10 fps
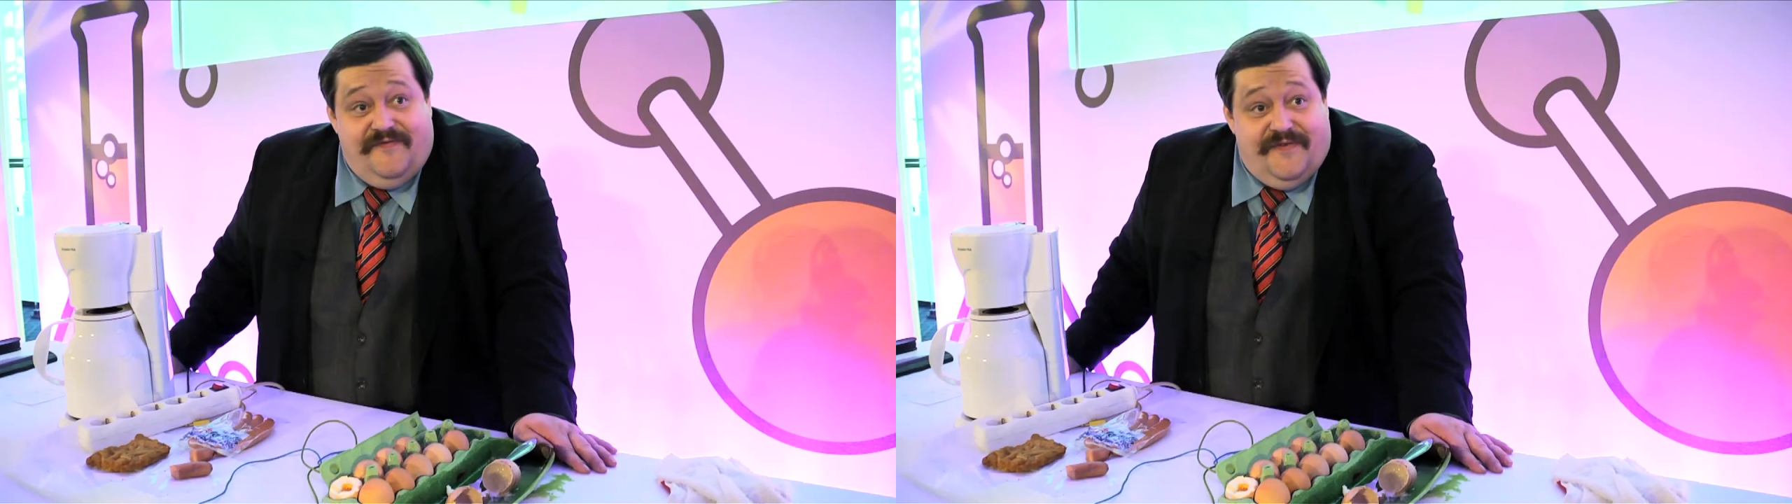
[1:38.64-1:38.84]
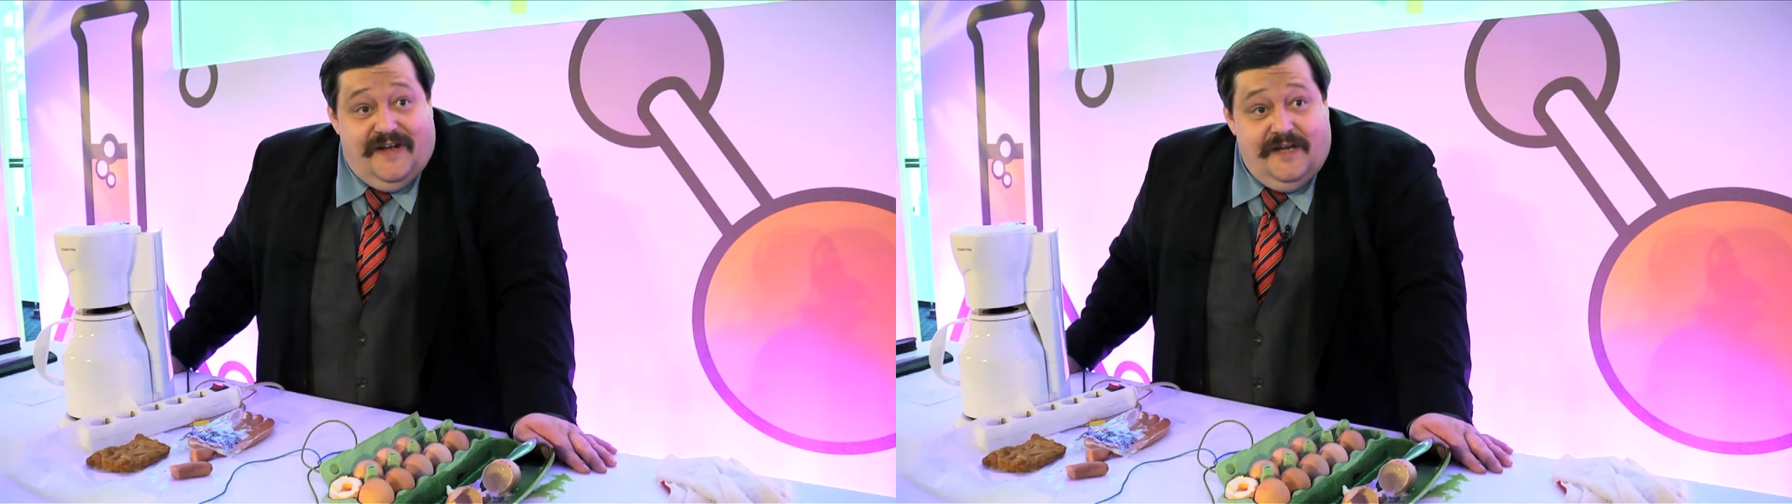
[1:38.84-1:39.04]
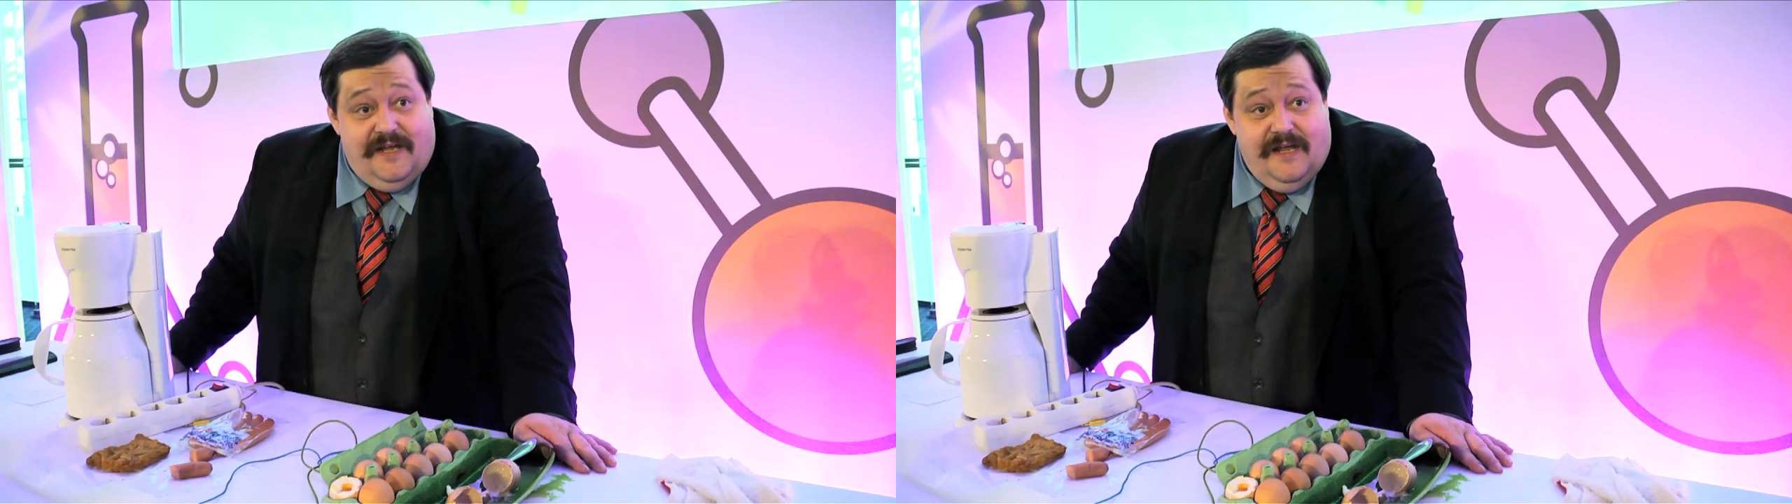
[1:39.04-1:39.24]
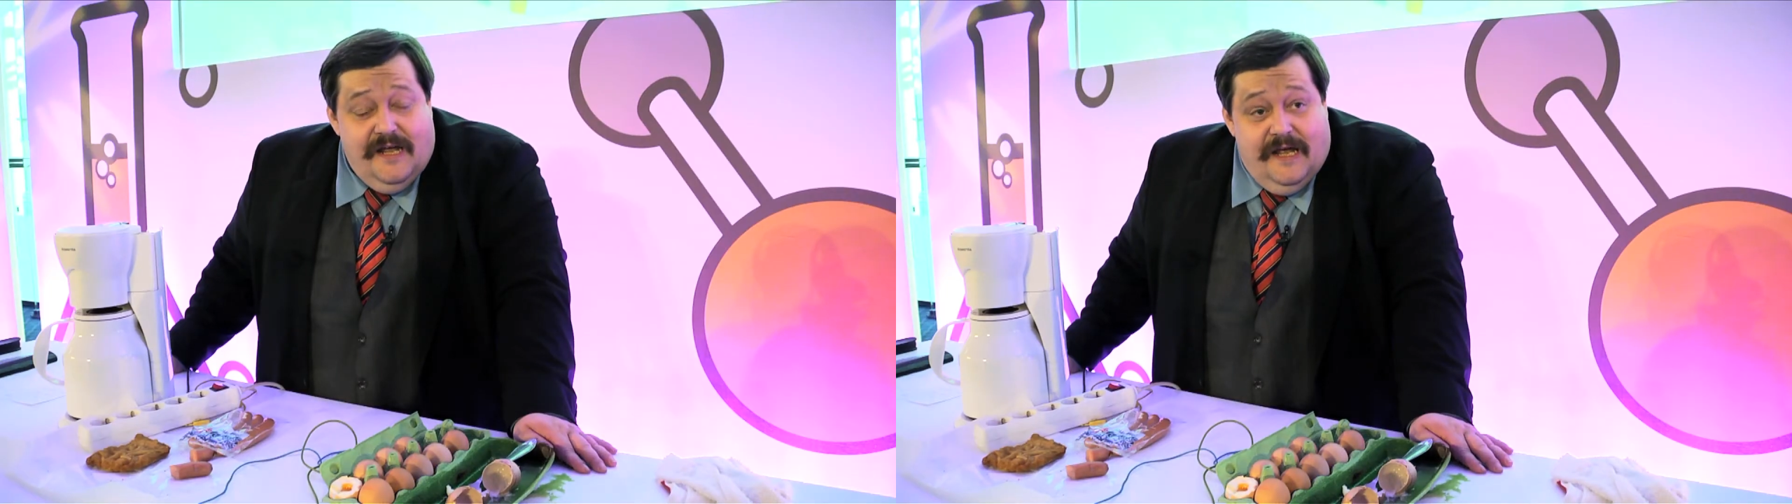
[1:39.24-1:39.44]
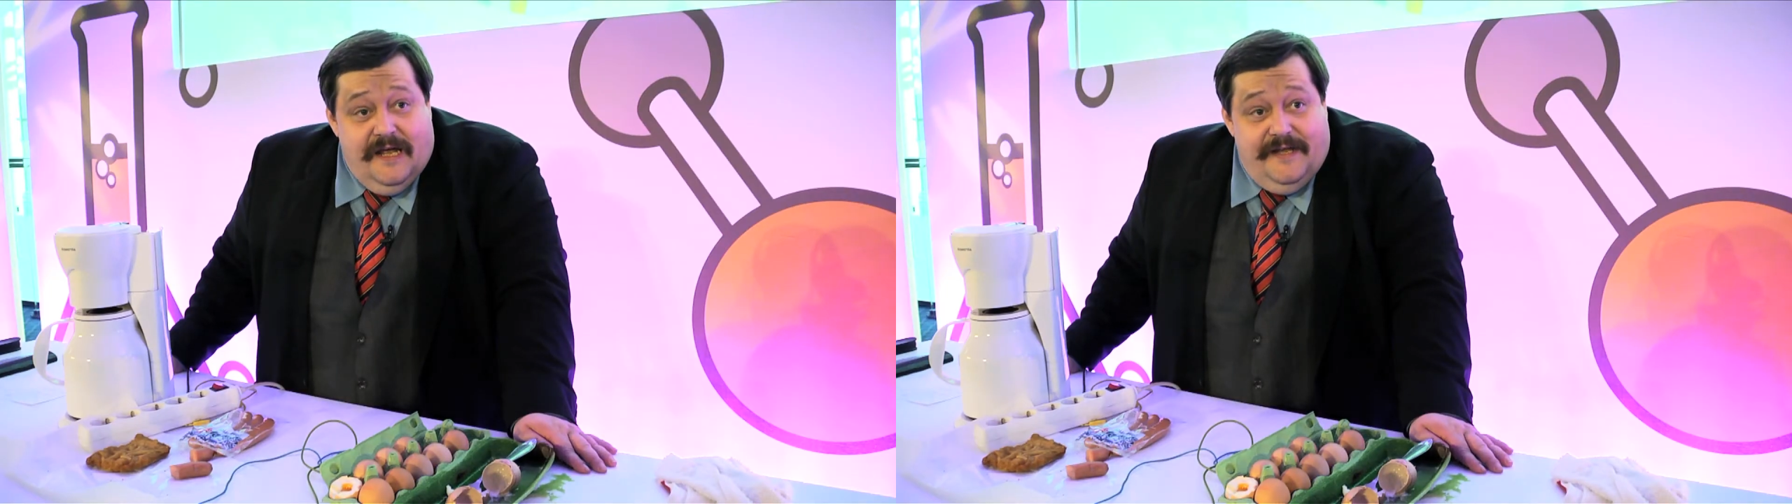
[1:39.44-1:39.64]
funny
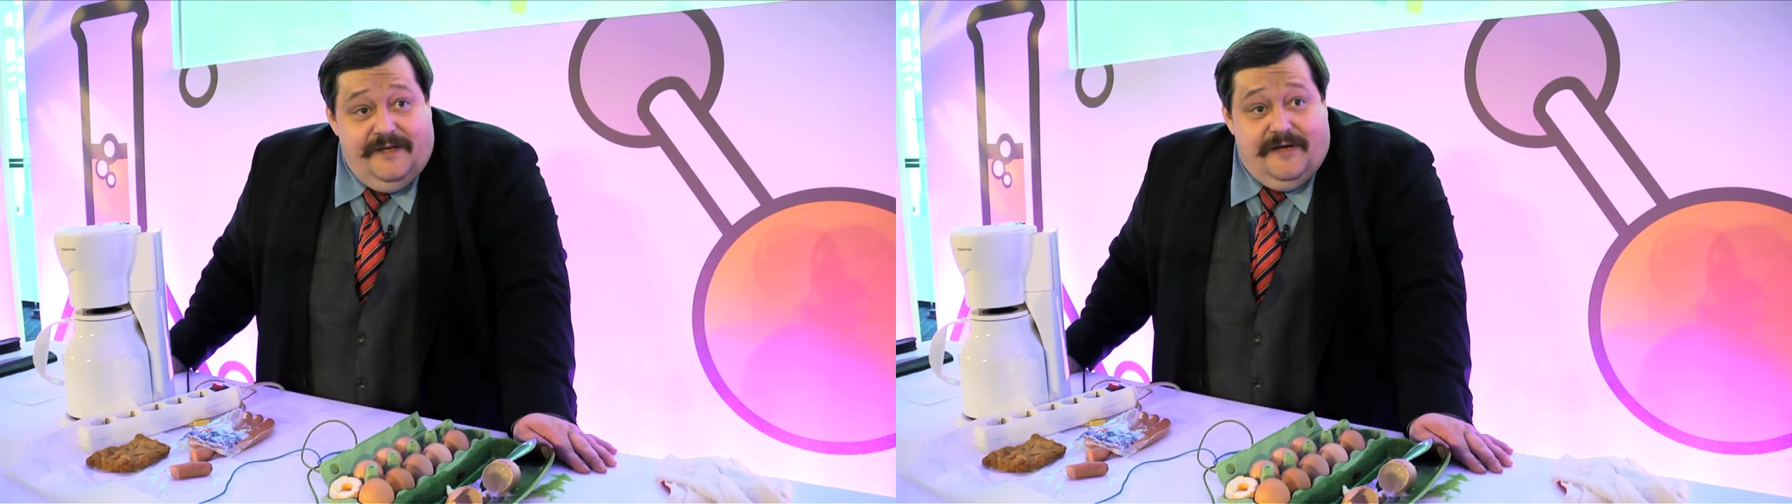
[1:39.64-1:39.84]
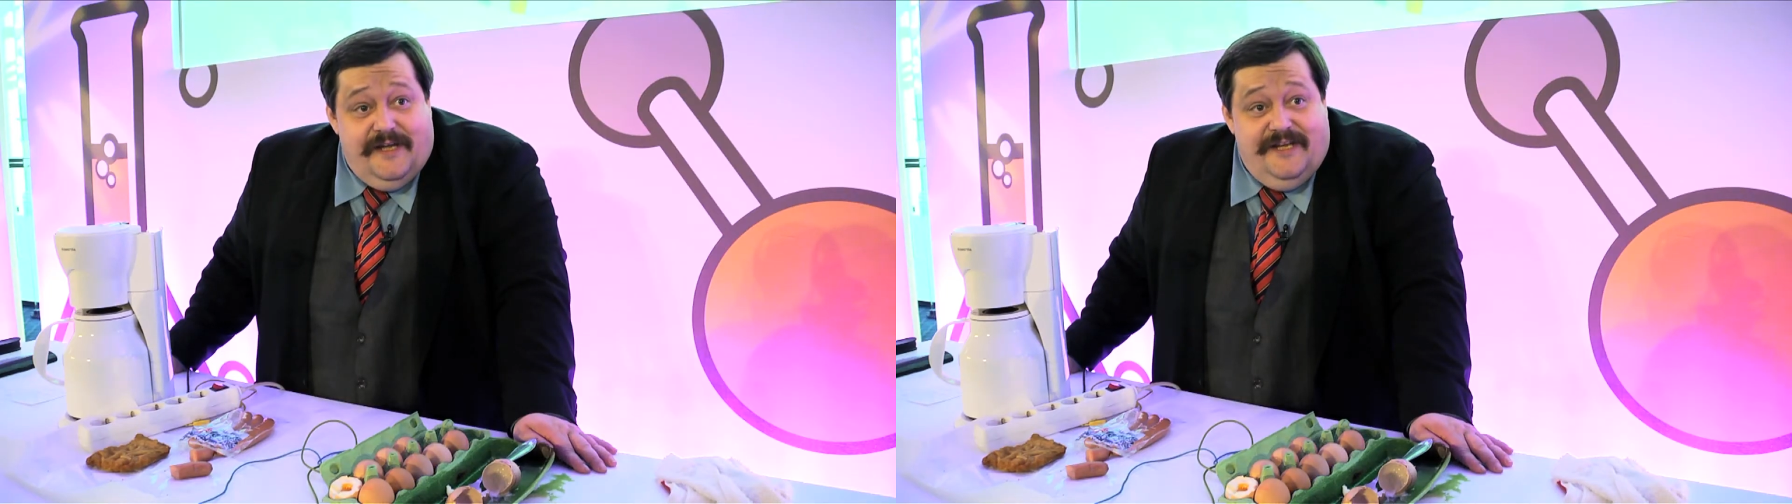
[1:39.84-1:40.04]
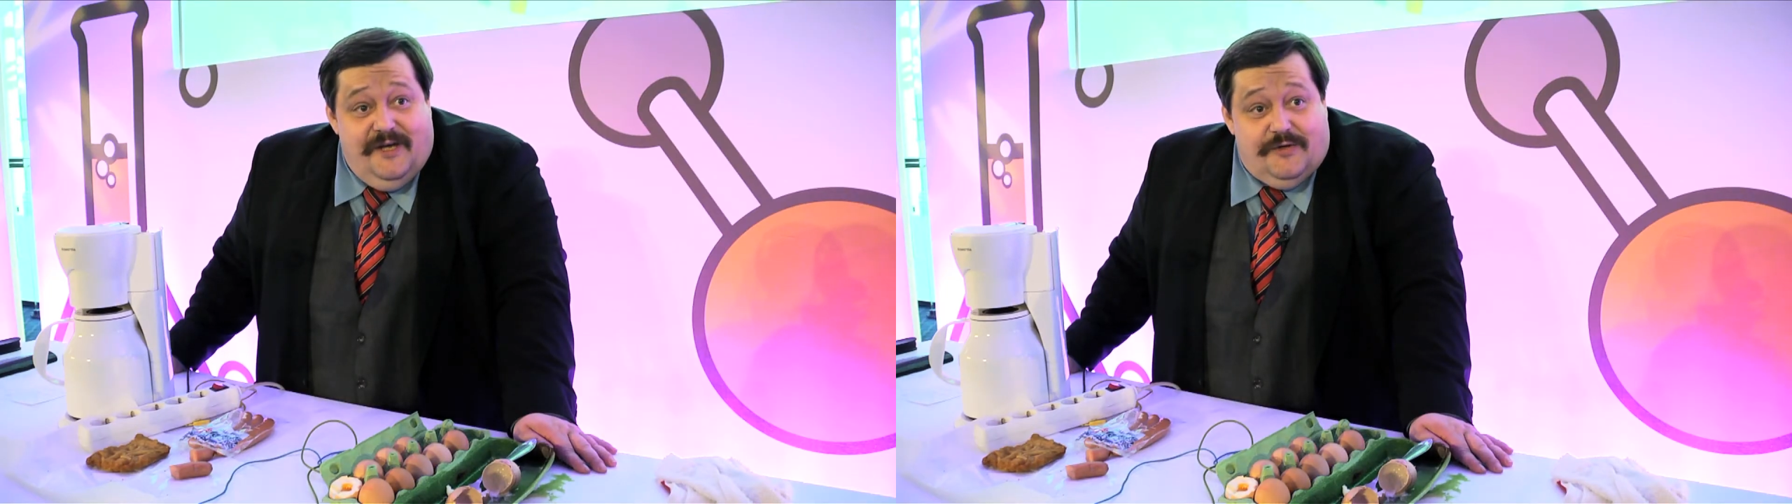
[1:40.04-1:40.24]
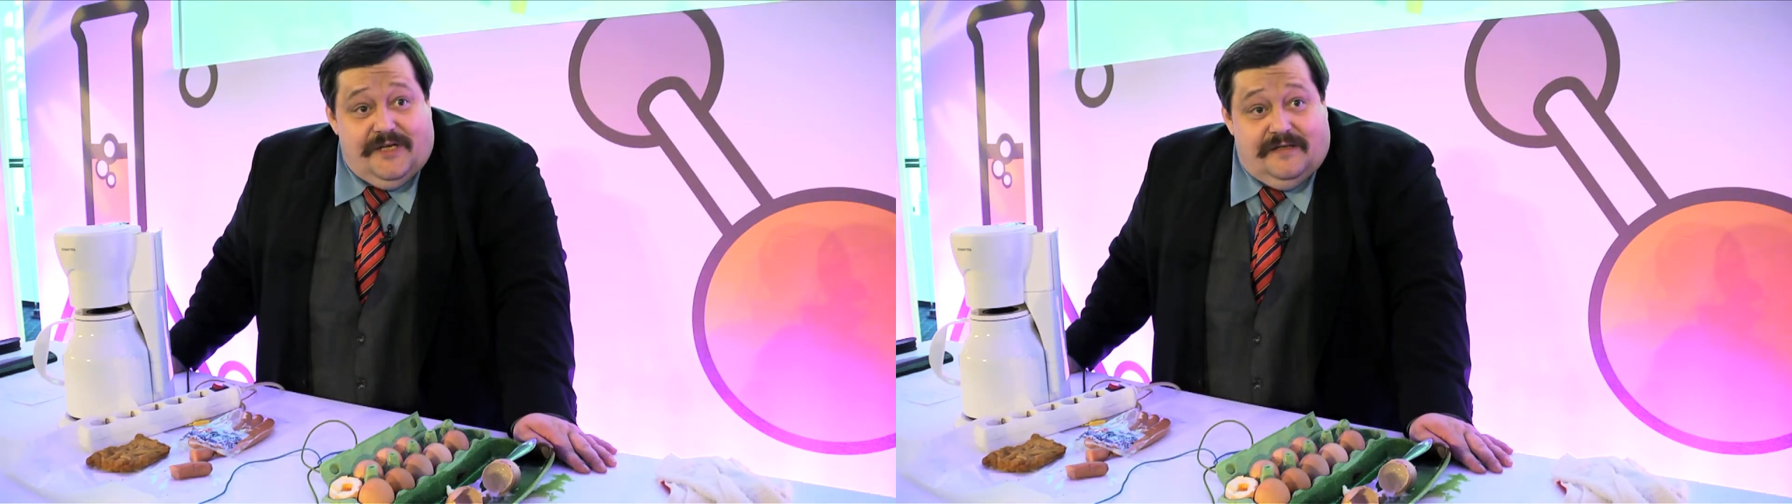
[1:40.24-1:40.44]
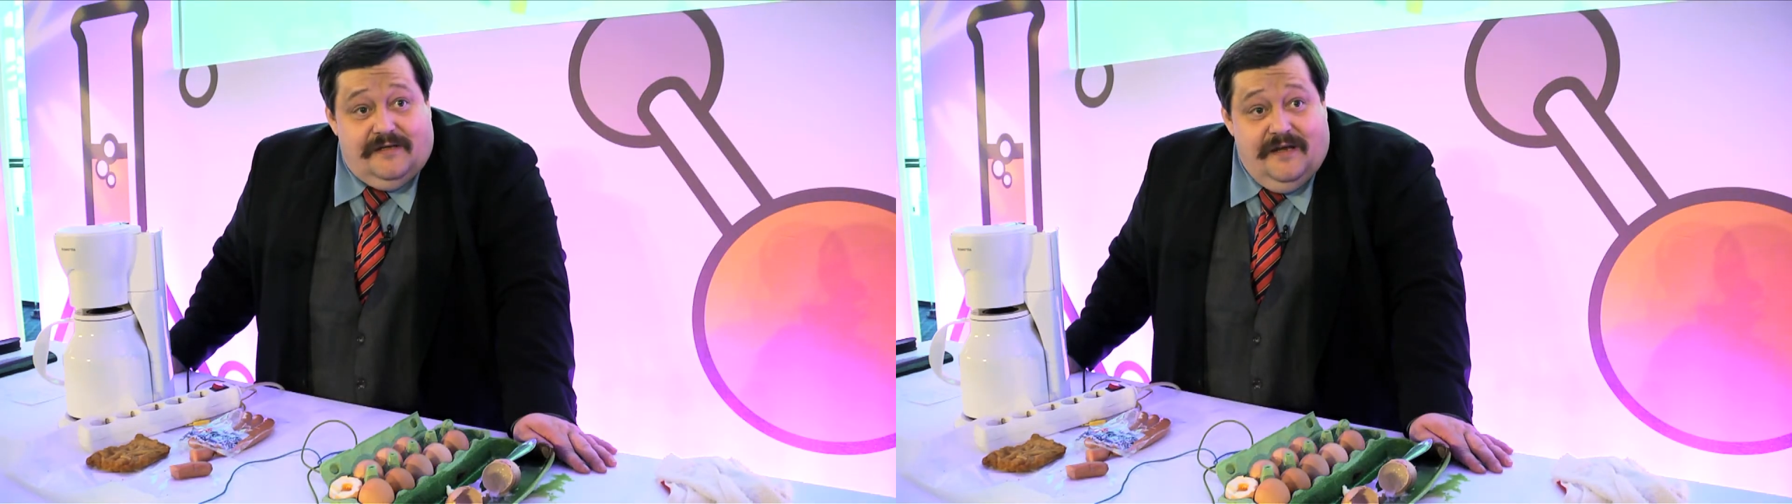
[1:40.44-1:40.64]
and you can use
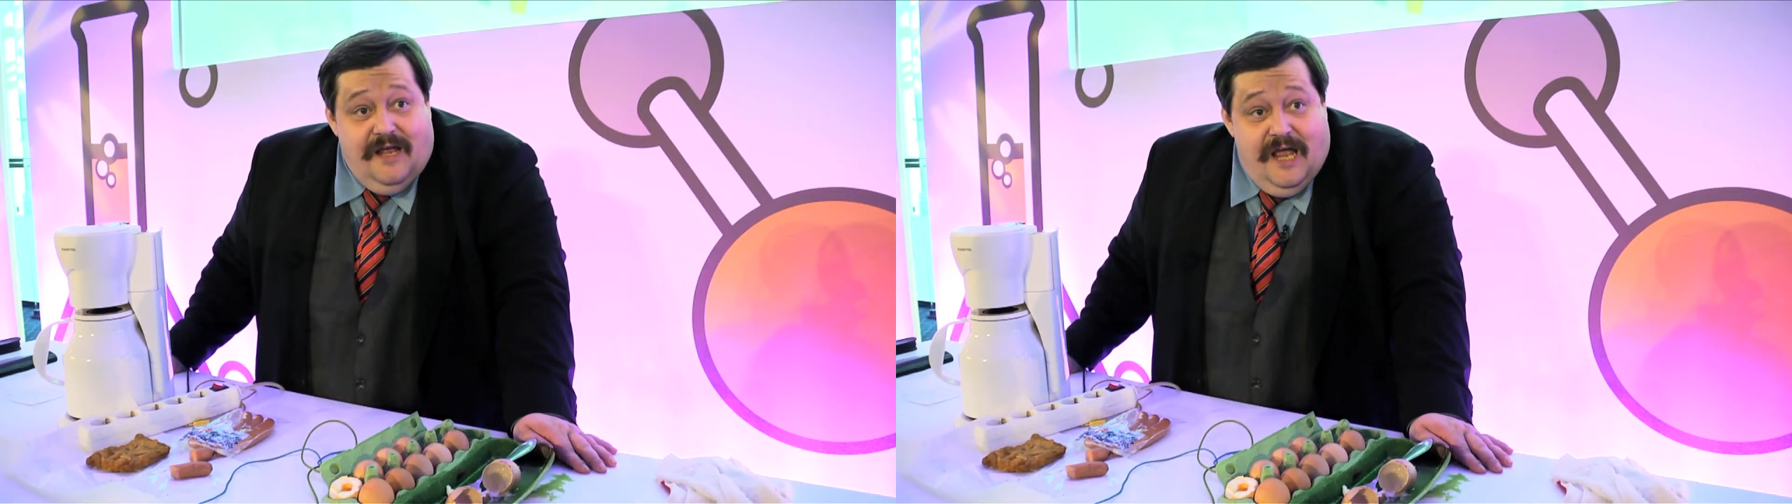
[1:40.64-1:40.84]
it.